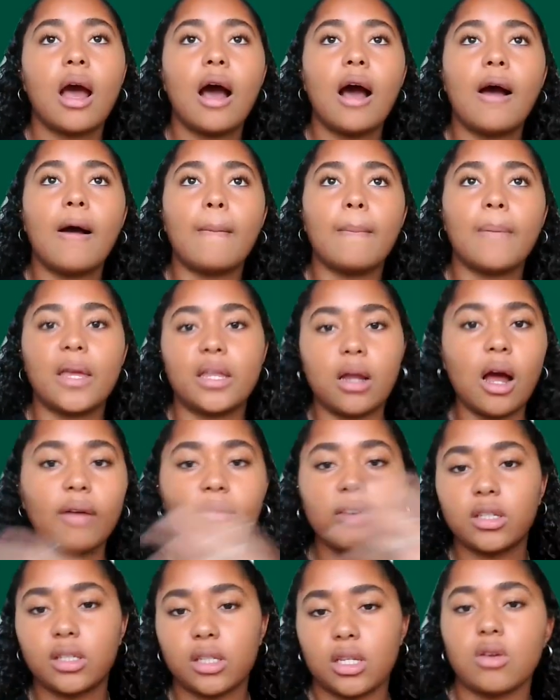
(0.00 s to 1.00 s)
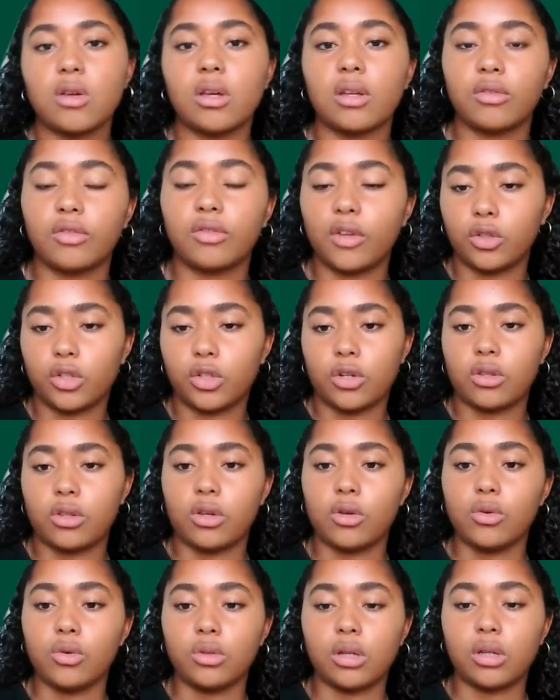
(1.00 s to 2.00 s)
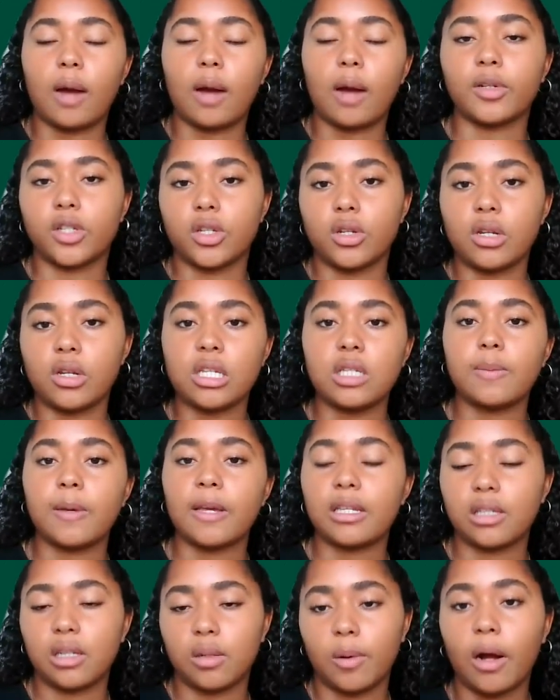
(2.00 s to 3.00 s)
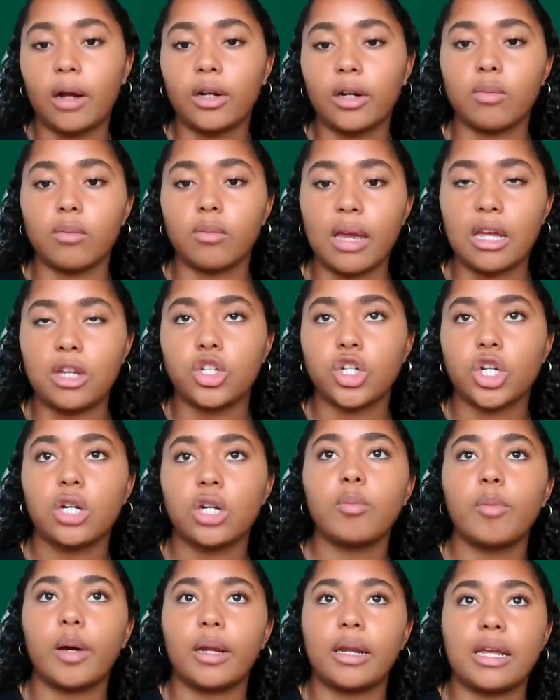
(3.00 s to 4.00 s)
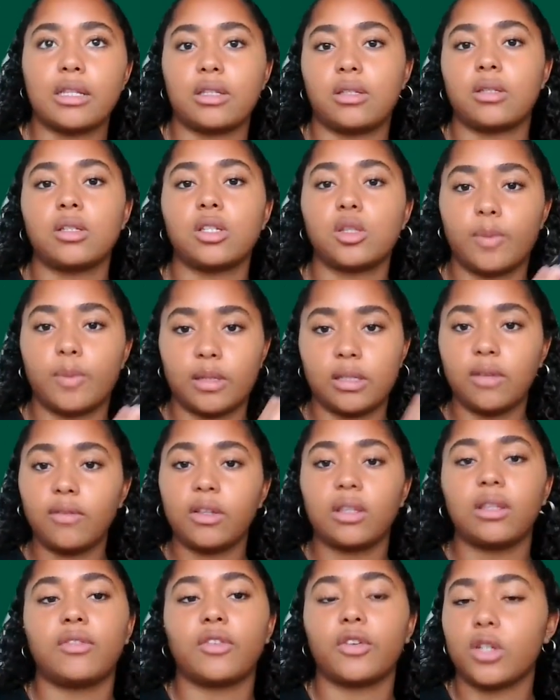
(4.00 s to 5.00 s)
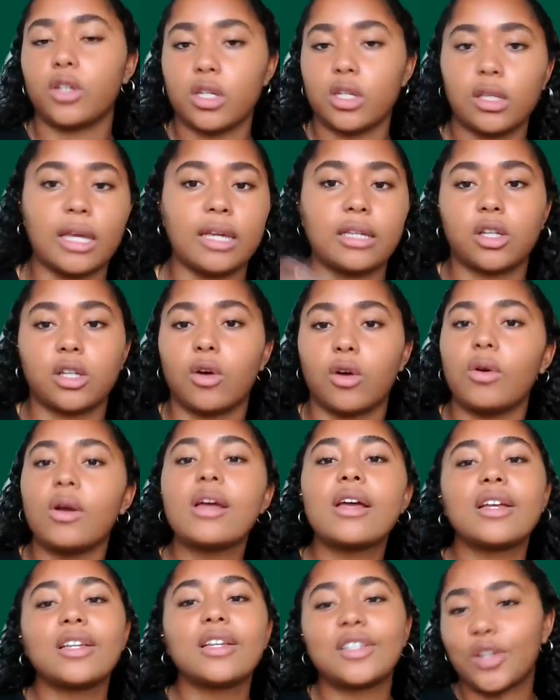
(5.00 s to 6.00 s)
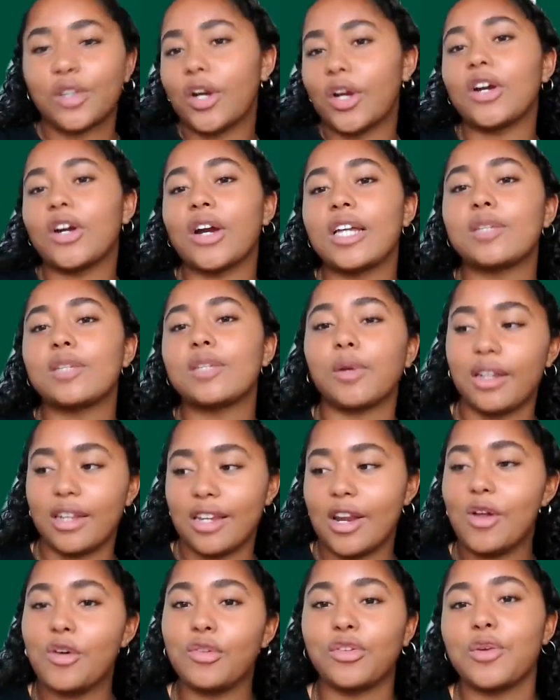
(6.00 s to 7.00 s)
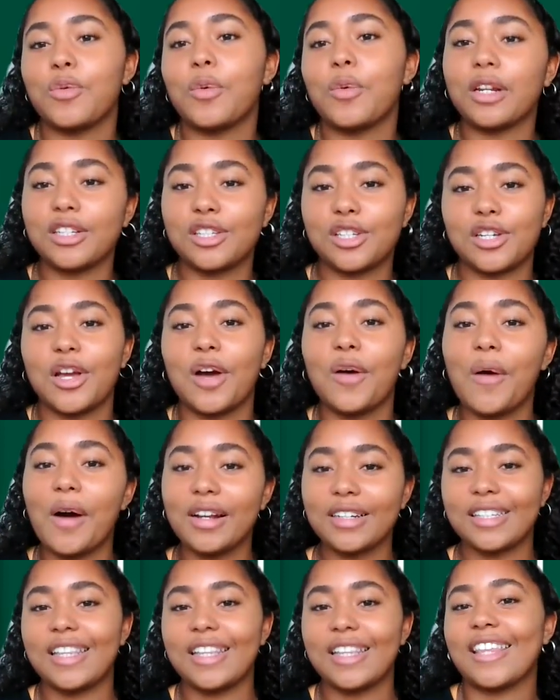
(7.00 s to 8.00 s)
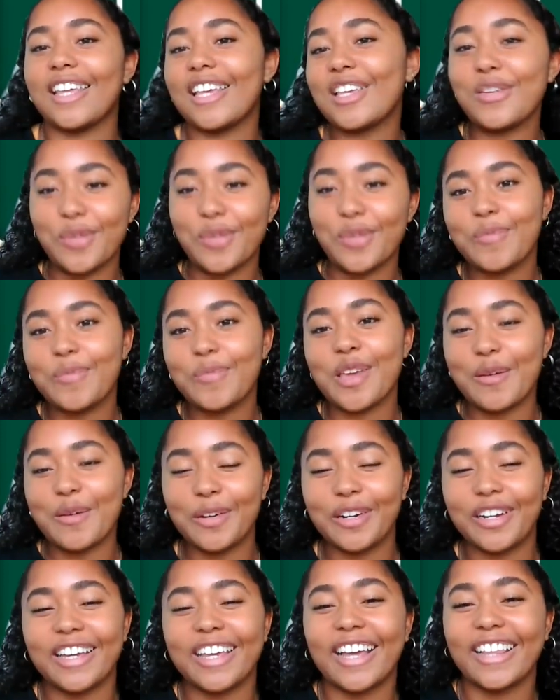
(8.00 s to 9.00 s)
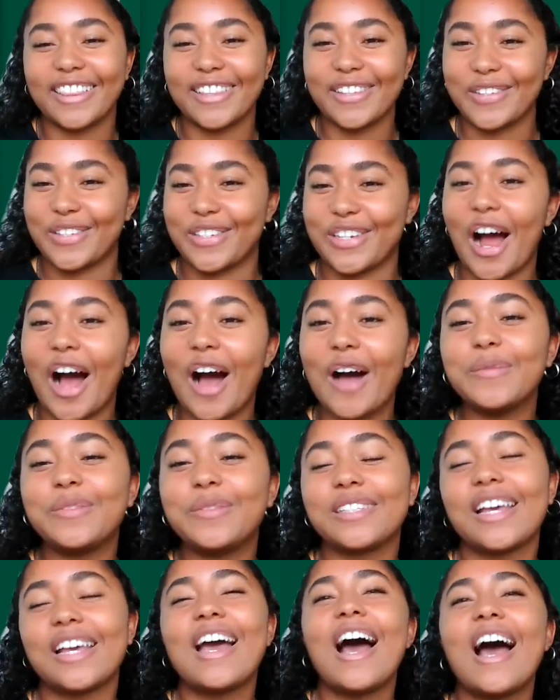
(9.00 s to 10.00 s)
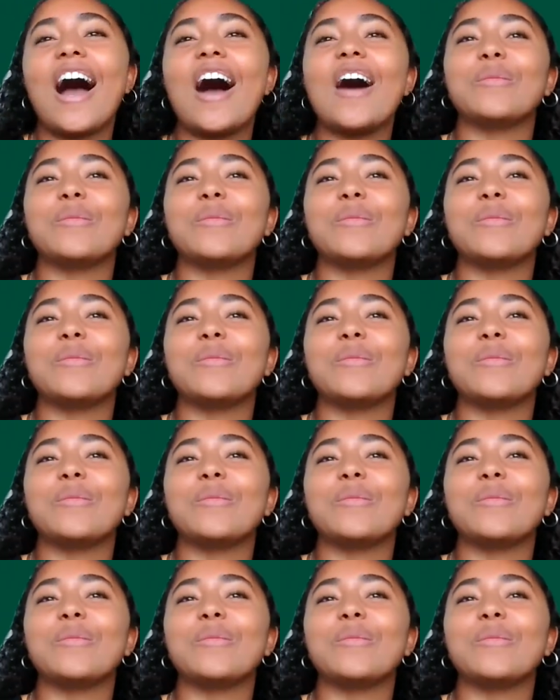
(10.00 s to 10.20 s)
And obviously you can filter those opportunities based upon your major, but it's specifically for like, so sorry, Grace, but if you wanted to go on to the thing, you wouldn't be able to get those jobs.